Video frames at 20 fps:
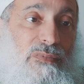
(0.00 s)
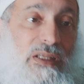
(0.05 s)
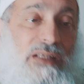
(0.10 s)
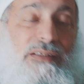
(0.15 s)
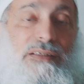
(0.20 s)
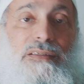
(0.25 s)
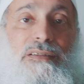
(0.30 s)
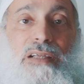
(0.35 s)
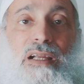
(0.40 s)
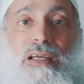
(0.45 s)

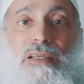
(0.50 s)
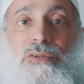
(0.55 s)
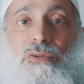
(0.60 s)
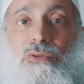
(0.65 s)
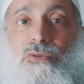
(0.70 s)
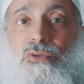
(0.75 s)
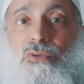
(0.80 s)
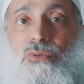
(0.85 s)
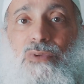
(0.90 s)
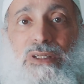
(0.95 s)
let's try
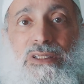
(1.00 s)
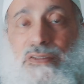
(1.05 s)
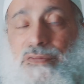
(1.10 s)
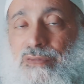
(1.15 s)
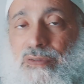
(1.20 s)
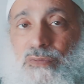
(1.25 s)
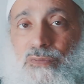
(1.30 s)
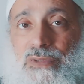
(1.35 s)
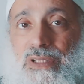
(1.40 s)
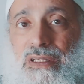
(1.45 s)
to do
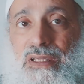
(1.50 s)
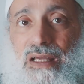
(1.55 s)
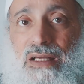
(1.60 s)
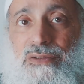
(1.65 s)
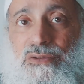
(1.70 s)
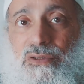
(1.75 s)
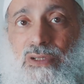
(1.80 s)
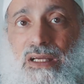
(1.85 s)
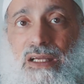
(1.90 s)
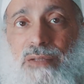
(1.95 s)
whatever we
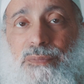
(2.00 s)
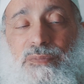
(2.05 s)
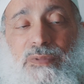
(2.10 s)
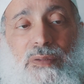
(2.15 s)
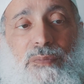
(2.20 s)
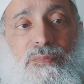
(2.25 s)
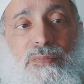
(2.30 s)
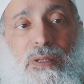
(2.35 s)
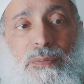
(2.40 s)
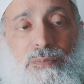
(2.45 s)
can to help
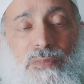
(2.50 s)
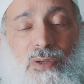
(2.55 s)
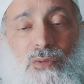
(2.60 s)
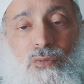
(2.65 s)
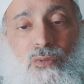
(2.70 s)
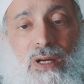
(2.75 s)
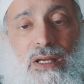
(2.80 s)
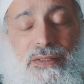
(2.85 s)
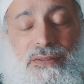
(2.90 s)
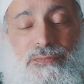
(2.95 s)
them.
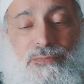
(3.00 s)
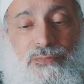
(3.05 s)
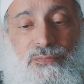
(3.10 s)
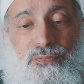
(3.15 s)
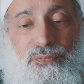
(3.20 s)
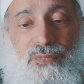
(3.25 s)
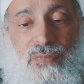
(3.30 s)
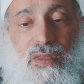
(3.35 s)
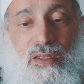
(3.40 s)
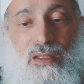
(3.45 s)
Number one,
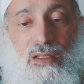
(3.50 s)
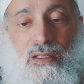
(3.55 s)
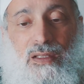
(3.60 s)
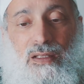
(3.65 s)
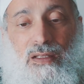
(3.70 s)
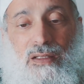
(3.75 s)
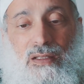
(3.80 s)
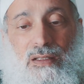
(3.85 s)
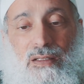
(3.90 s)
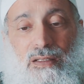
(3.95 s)

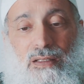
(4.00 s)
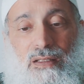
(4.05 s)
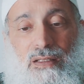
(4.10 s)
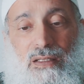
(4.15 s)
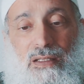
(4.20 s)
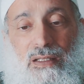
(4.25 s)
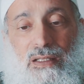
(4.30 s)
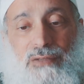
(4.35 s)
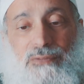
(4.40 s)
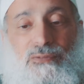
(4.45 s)

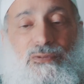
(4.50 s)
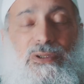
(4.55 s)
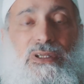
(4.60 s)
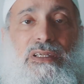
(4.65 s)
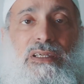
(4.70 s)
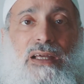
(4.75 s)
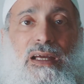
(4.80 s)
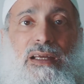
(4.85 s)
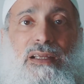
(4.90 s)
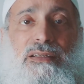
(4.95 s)
if
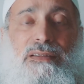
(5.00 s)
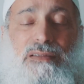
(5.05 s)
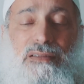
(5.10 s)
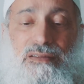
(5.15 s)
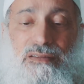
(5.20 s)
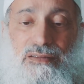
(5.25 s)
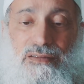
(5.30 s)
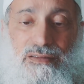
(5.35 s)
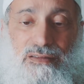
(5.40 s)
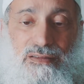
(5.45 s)
we
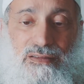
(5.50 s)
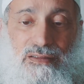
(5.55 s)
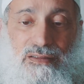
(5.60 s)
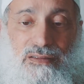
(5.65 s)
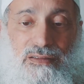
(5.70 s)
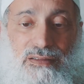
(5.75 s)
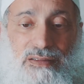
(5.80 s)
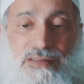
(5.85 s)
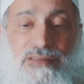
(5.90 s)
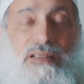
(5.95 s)
can
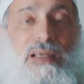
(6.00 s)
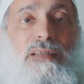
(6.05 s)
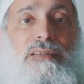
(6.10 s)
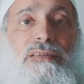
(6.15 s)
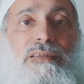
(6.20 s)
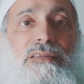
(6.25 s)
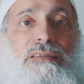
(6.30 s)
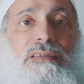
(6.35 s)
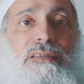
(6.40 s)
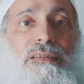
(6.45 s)

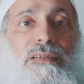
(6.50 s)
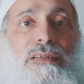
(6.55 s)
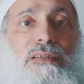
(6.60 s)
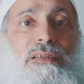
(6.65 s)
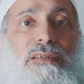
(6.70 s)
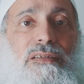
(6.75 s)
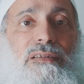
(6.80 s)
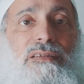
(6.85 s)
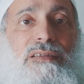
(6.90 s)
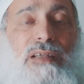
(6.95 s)
send
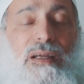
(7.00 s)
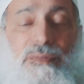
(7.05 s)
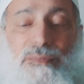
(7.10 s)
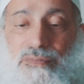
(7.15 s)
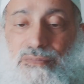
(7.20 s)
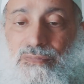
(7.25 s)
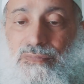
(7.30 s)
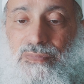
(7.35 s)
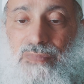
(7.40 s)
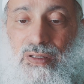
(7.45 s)

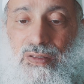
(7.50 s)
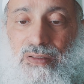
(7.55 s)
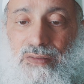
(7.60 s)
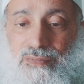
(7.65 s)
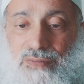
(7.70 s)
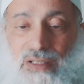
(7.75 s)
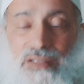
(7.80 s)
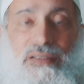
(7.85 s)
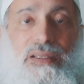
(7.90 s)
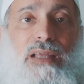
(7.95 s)
some
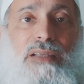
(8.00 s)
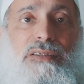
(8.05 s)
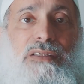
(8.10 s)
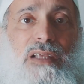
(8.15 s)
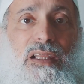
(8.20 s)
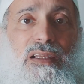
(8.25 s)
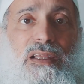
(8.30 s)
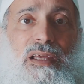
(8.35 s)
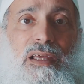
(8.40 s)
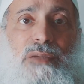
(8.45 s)

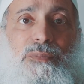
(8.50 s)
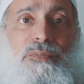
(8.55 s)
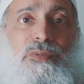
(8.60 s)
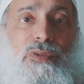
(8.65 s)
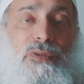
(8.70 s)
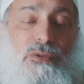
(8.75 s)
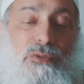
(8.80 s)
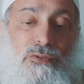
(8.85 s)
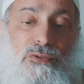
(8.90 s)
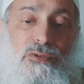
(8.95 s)
financial help
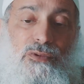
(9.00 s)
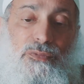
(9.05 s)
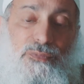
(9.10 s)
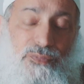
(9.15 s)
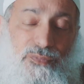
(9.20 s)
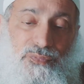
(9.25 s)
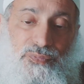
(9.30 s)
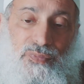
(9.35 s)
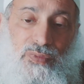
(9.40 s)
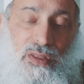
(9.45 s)

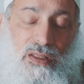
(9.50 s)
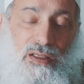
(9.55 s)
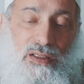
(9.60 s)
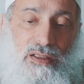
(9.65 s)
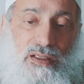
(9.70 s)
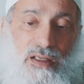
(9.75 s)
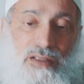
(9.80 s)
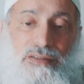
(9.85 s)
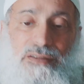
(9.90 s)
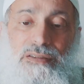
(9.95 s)
through
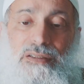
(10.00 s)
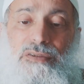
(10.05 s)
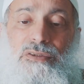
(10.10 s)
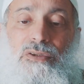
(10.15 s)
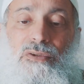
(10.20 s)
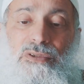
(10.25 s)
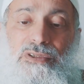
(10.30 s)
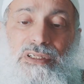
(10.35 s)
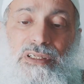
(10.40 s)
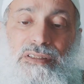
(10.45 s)

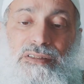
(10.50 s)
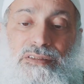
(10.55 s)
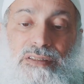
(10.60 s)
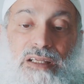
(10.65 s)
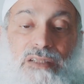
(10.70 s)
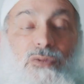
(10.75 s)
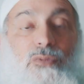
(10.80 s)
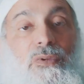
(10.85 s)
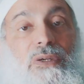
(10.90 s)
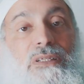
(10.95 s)
institutions
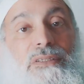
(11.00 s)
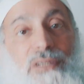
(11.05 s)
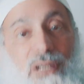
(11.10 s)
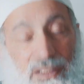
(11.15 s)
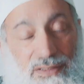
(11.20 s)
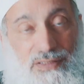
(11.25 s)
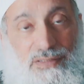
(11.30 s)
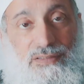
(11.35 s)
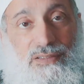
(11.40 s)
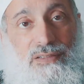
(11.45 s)
that we
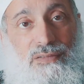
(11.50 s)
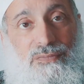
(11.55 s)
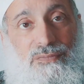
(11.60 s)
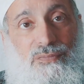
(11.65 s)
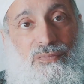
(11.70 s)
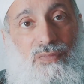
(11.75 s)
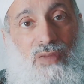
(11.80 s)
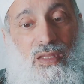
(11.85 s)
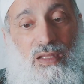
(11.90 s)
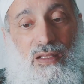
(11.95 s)
trust,
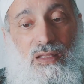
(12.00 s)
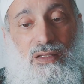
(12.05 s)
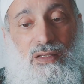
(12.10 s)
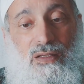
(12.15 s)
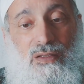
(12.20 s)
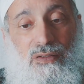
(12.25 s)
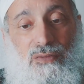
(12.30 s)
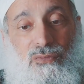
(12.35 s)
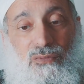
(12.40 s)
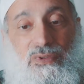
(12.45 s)

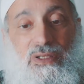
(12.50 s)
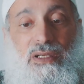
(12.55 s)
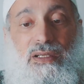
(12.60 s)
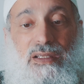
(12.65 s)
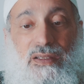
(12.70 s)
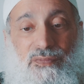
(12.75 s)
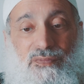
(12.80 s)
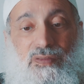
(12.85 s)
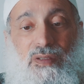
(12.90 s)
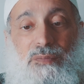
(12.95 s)

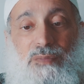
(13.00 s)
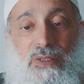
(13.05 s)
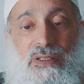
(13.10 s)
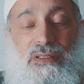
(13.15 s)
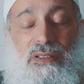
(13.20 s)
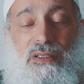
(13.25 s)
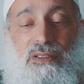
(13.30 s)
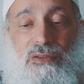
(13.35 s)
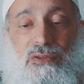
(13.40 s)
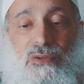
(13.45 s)
we'll give the
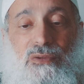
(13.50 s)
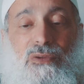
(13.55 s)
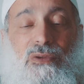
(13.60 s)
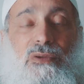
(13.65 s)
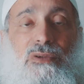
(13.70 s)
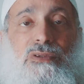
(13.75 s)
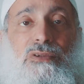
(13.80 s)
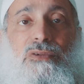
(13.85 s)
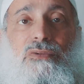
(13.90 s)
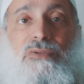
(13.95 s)
money to
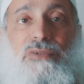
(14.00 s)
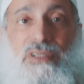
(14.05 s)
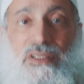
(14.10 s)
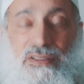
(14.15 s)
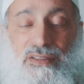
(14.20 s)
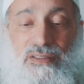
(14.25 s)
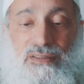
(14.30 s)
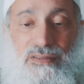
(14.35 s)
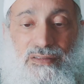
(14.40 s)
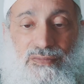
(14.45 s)
those who
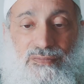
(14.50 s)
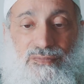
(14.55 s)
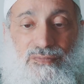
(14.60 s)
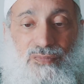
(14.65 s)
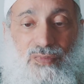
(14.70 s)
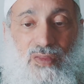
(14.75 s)
need it.